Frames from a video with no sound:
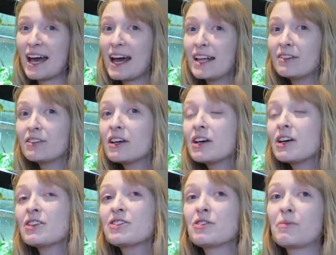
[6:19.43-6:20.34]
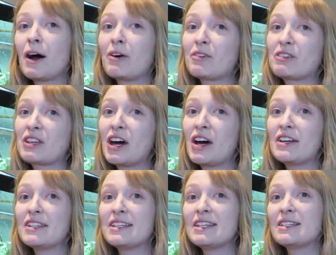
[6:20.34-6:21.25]
10 to about
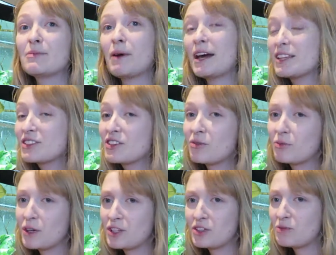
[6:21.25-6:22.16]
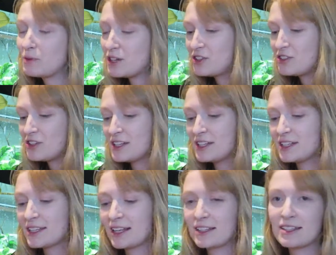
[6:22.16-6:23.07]
30, depends on which
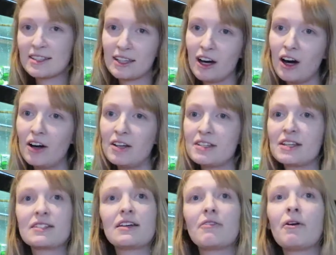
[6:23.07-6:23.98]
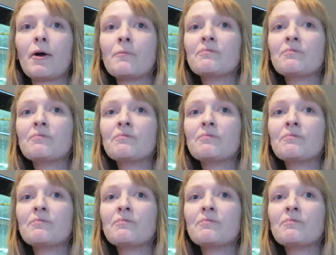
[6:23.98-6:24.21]
species and size and stuff.